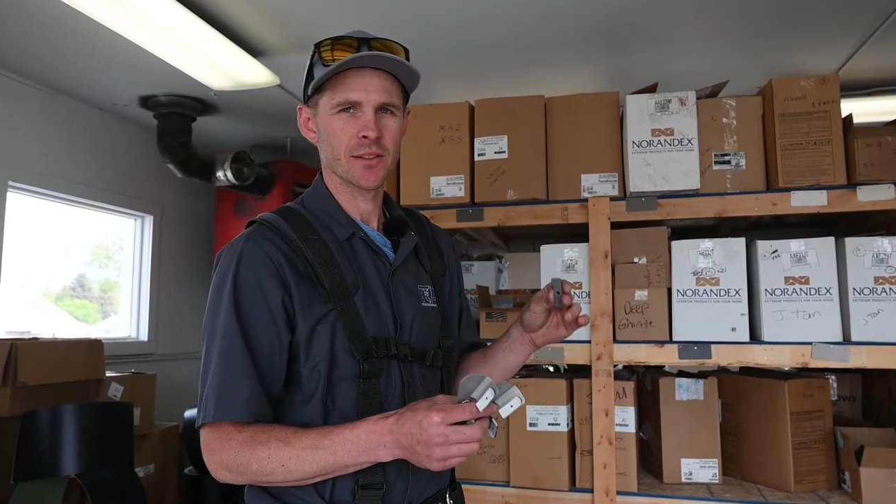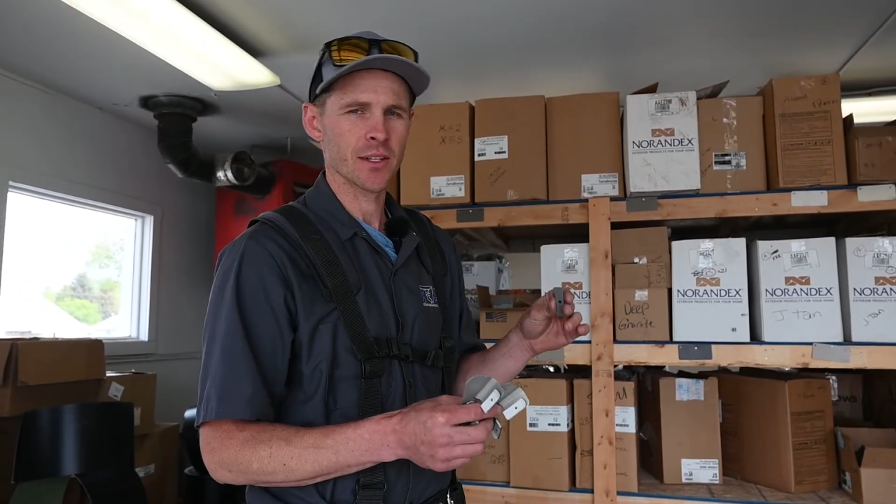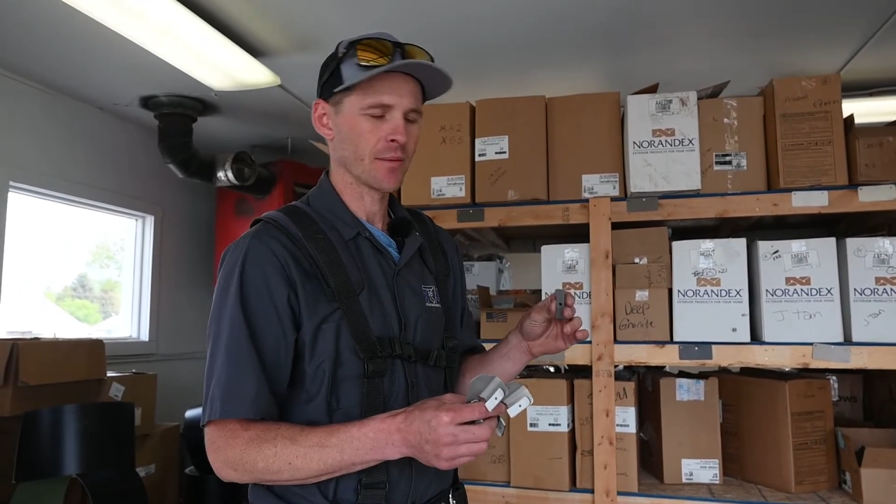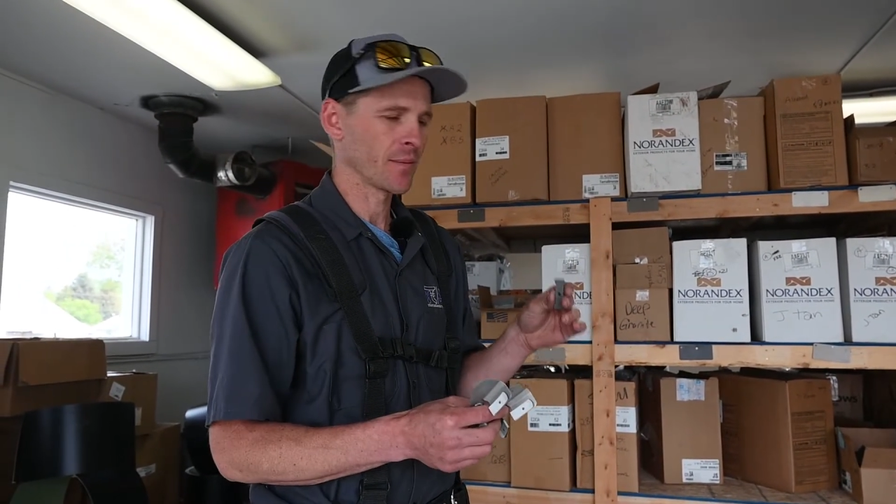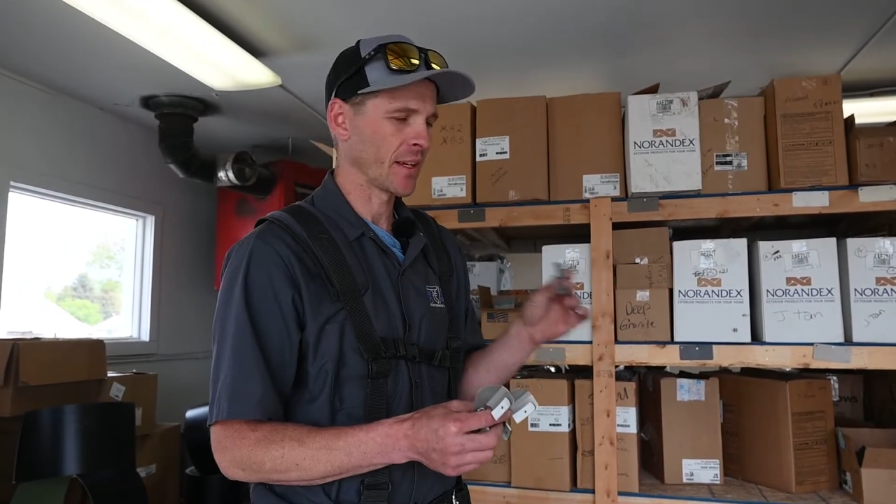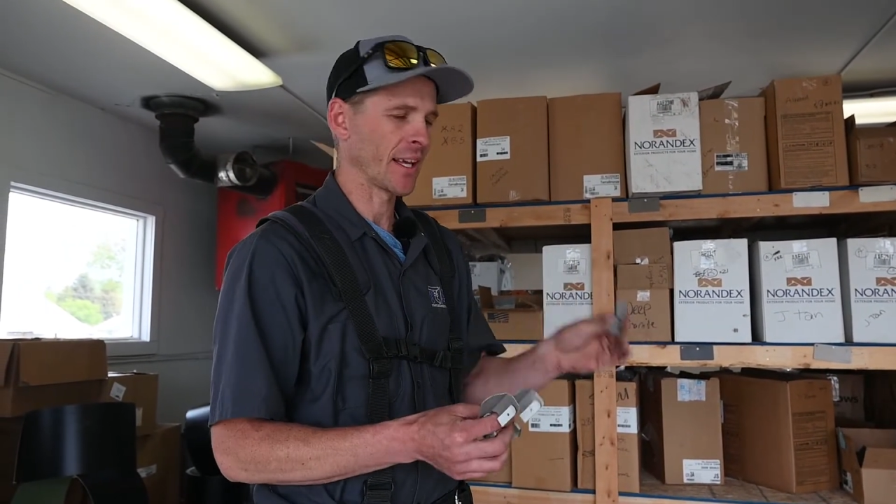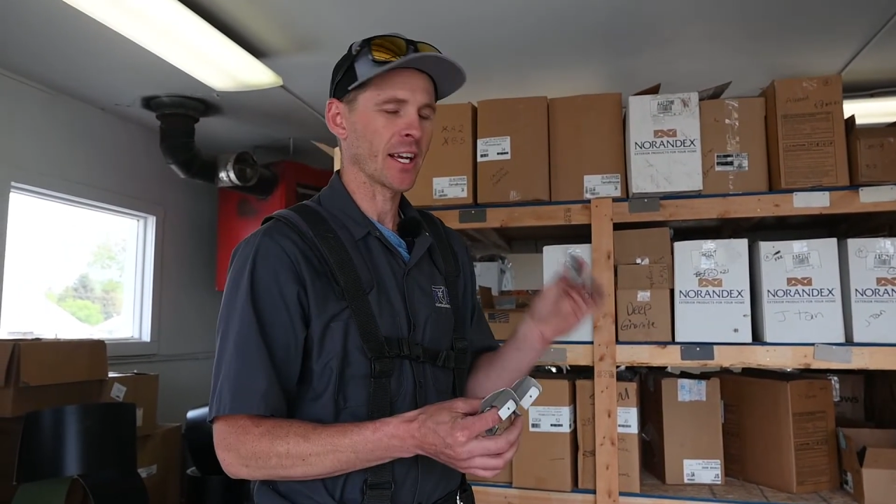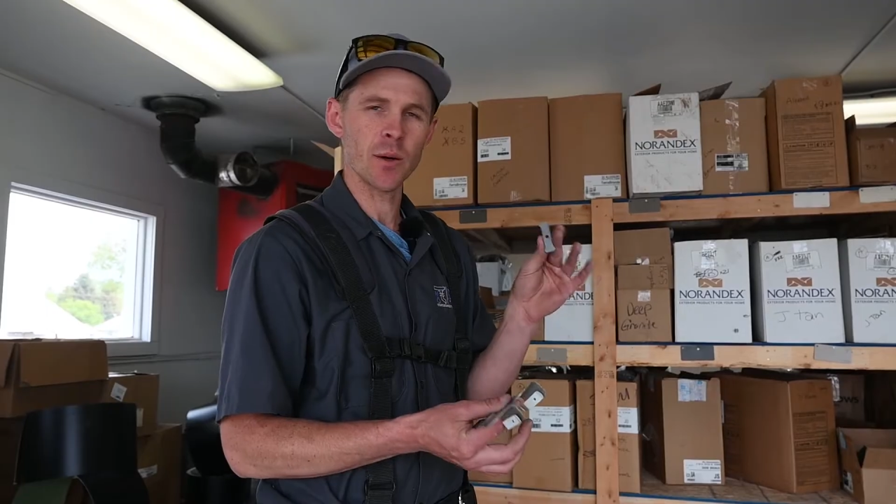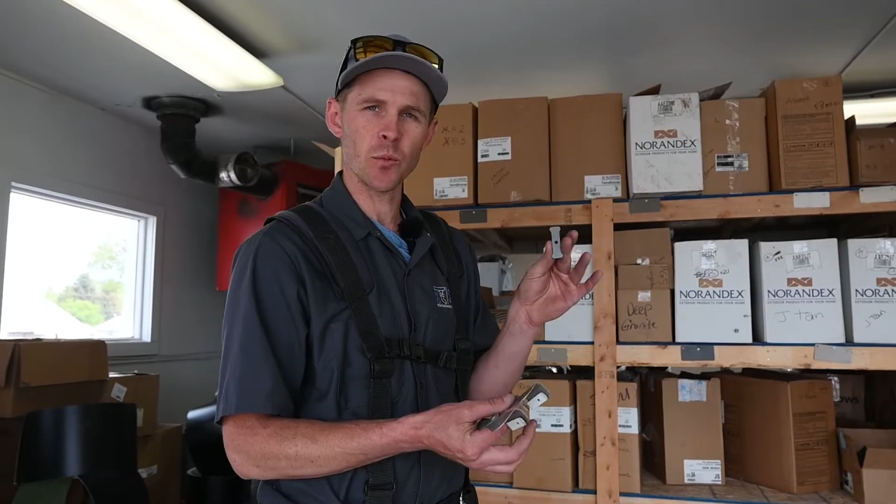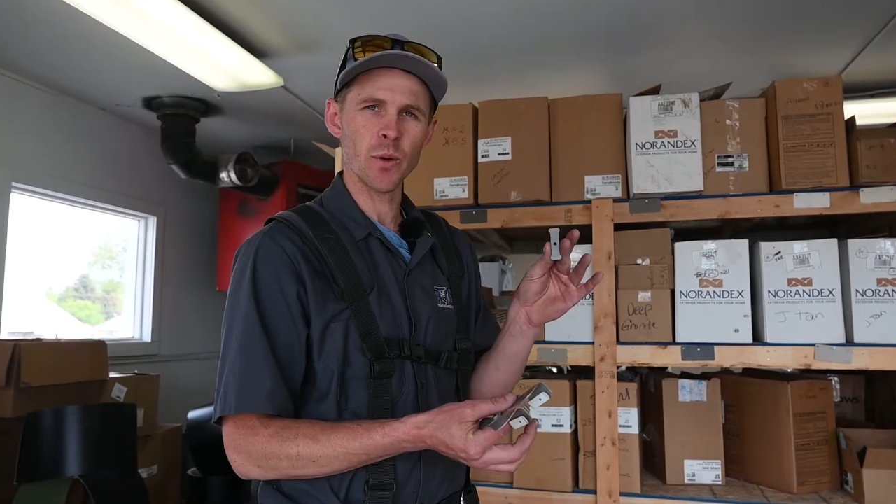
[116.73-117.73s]
So, and they
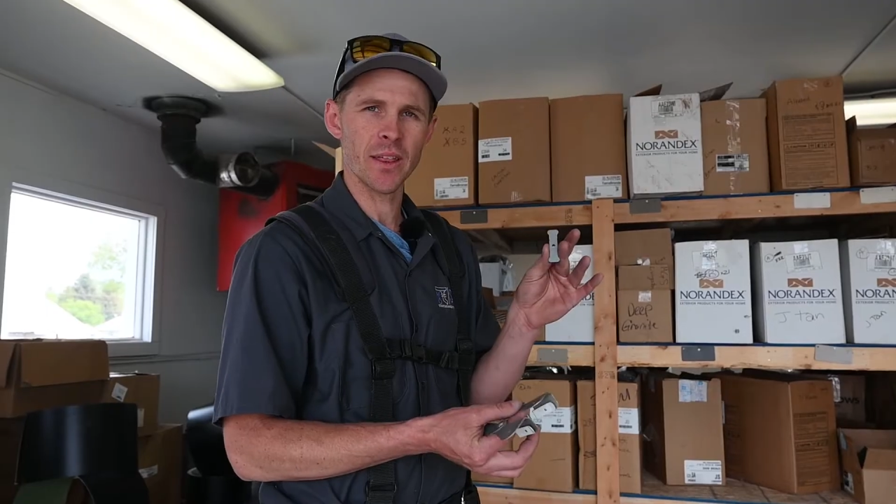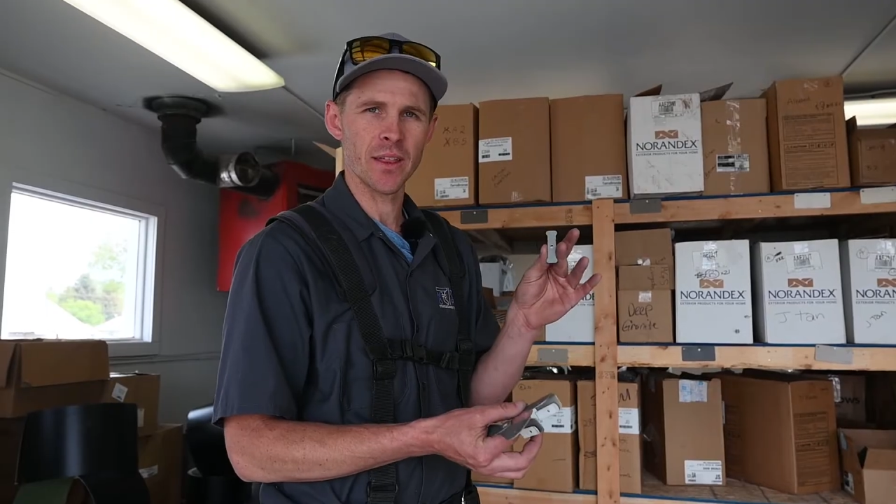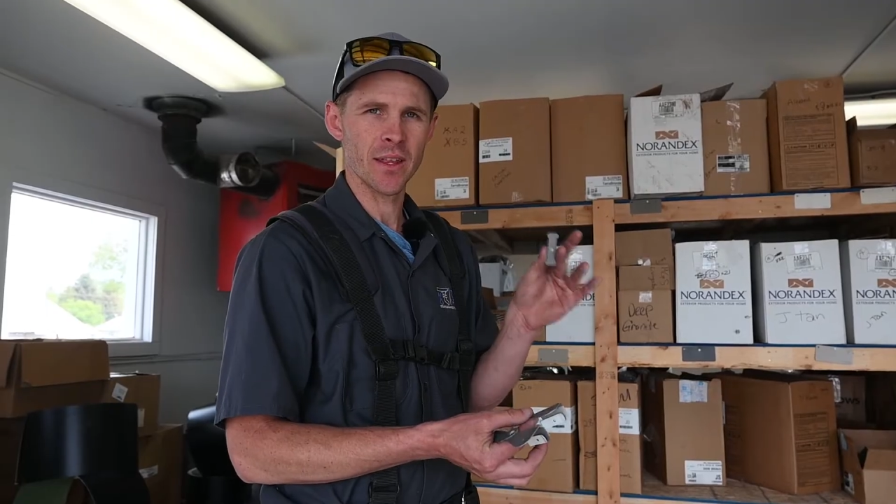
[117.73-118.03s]
come with